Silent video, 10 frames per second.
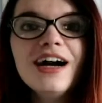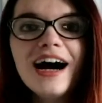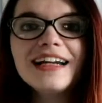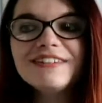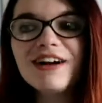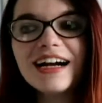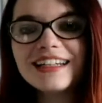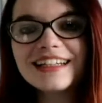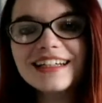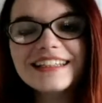and he
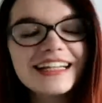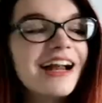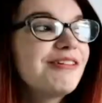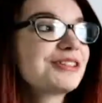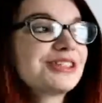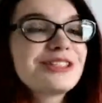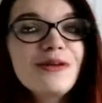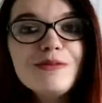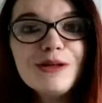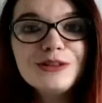finally hears it, and I was just
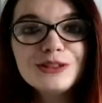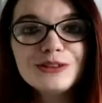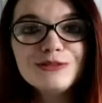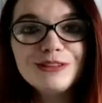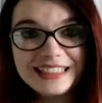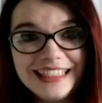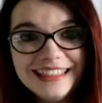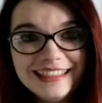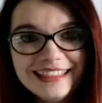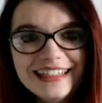so emotional for
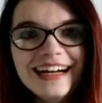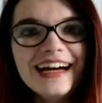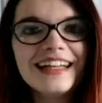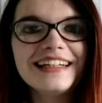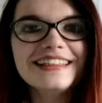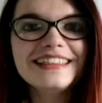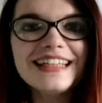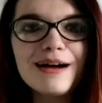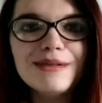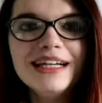Dean, and then
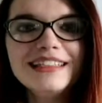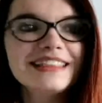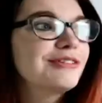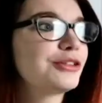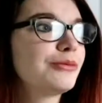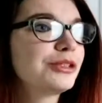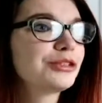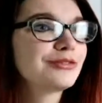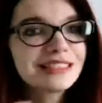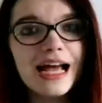Sam hears it and I was so
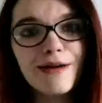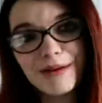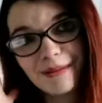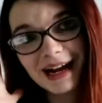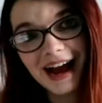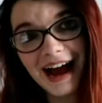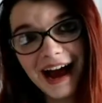emotional for Sam, and I'm like,